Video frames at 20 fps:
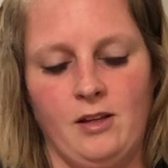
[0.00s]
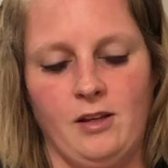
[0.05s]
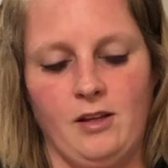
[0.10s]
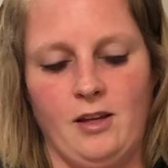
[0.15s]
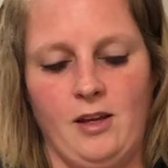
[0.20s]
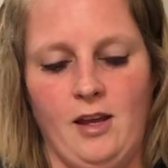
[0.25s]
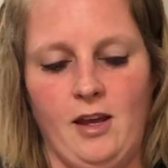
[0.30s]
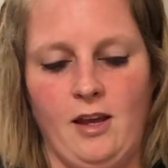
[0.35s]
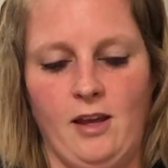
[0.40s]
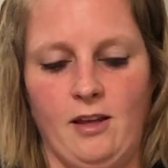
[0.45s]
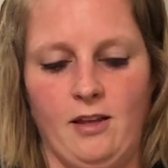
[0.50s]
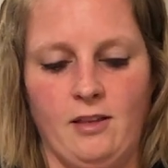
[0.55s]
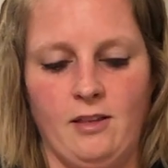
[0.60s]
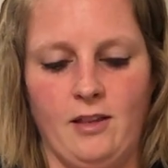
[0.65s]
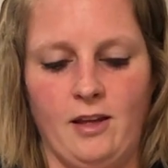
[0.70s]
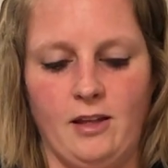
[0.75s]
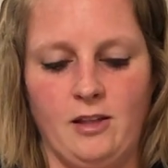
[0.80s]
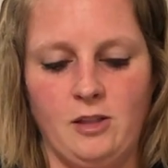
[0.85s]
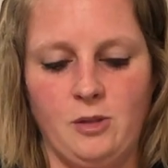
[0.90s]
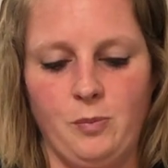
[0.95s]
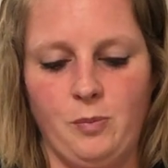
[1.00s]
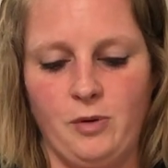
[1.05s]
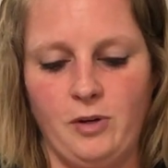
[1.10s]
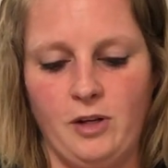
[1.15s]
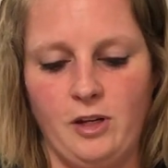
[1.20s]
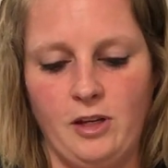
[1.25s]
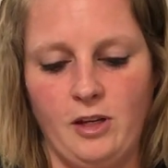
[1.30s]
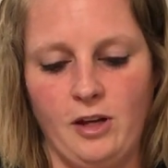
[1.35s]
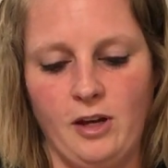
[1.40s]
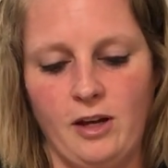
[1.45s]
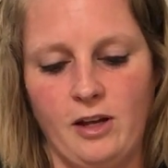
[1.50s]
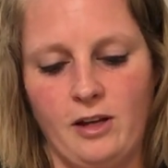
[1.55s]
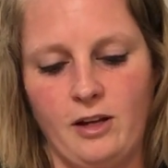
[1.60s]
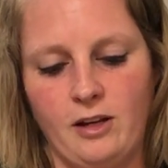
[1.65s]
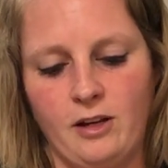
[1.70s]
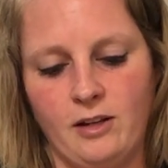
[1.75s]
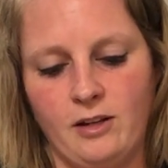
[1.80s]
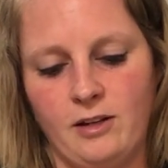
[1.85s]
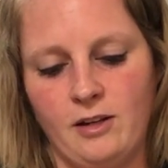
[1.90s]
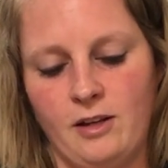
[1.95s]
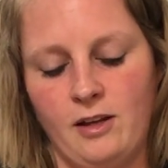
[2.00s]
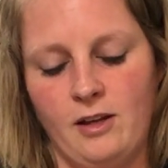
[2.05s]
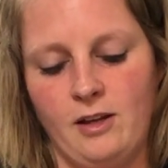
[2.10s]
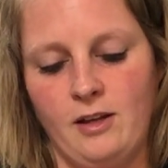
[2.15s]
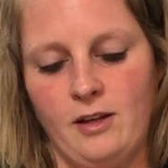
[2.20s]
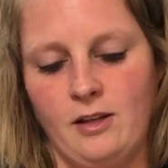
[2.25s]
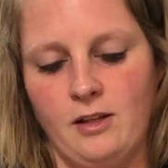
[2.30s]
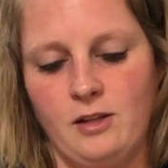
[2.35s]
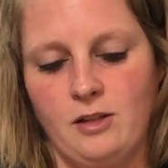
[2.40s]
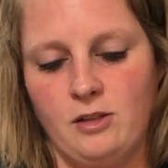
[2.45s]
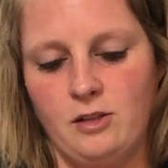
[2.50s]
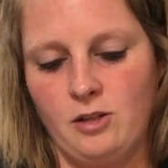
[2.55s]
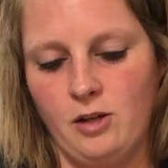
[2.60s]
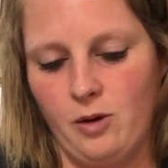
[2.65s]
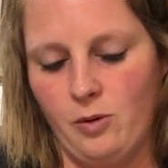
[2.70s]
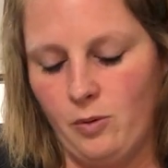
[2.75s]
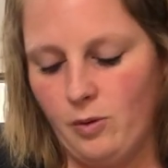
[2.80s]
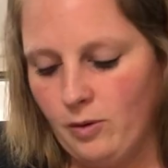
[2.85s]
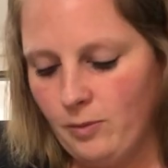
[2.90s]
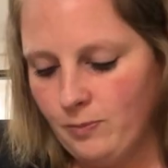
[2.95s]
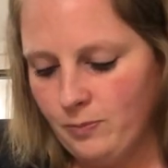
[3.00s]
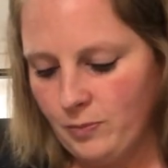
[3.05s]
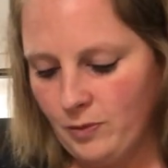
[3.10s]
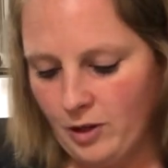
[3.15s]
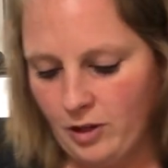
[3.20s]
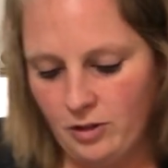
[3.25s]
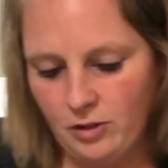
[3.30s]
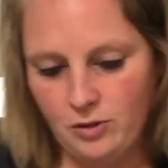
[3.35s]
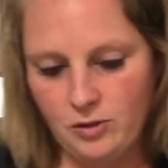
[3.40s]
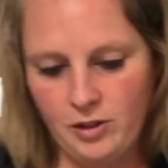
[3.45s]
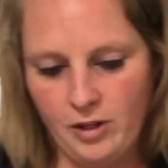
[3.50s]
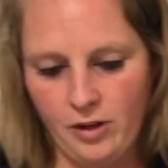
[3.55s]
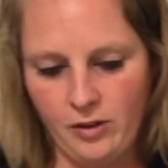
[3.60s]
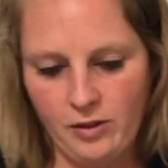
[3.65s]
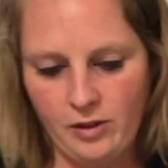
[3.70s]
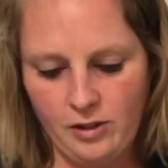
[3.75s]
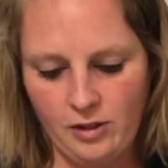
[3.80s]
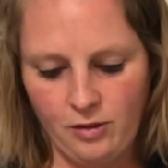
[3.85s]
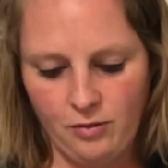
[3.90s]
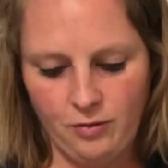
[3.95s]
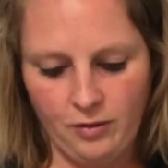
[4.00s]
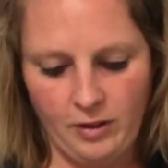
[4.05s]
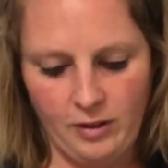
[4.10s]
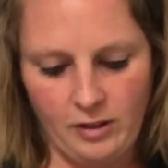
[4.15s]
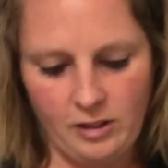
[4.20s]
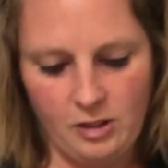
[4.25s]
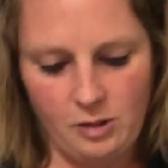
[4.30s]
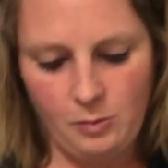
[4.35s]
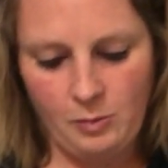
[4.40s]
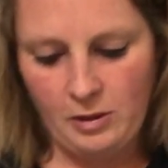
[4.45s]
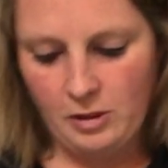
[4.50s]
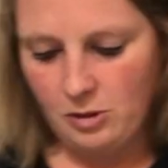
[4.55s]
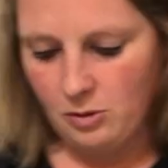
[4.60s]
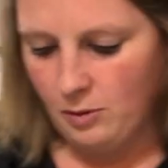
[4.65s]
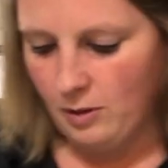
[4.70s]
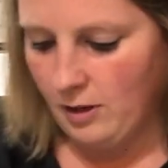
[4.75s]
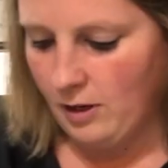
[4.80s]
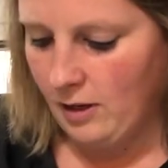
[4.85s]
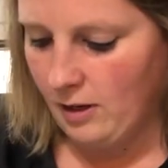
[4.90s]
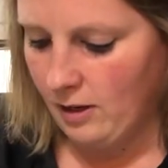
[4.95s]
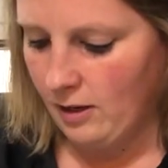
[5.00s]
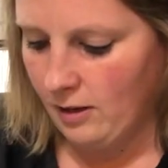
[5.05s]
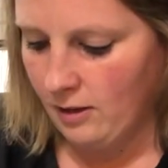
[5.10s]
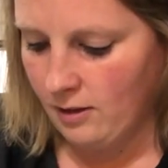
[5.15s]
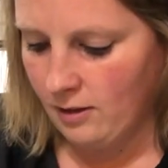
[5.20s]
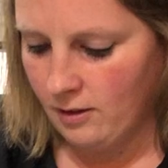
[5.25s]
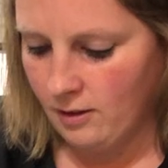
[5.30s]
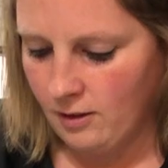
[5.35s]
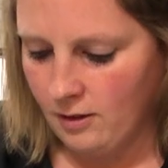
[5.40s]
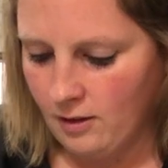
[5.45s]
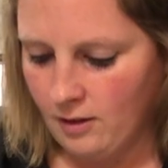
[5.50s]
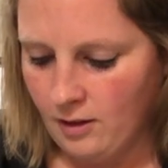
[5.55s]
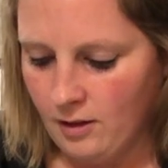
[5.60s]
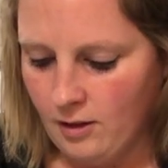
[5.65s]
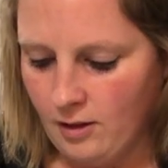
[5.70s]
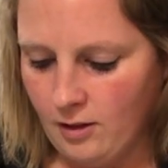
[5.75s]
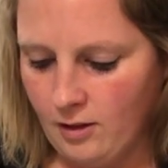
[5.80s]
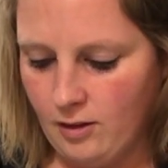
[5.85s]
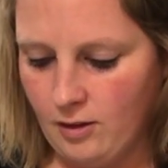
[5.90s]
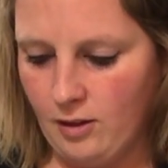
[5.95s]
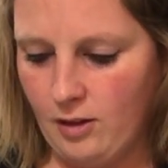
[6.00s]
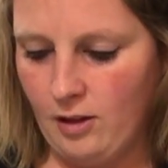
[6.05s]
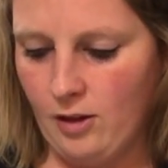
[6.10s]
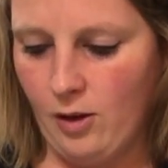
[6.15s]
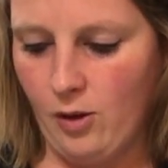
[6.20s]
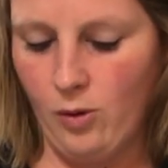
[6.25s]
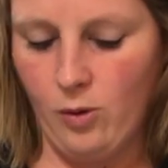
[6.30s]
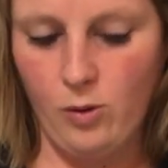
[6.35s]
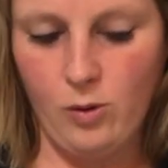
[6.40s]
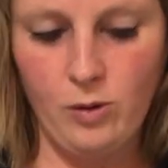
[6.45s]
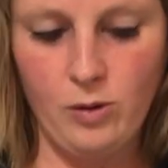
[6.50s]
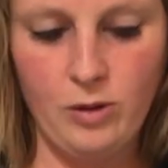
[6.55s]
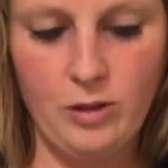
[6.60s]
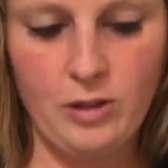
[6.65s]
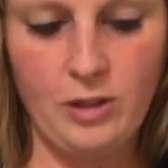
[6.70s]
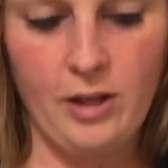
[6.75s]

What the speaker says: Okay, that's pretty good. So, can you tell the difference between the old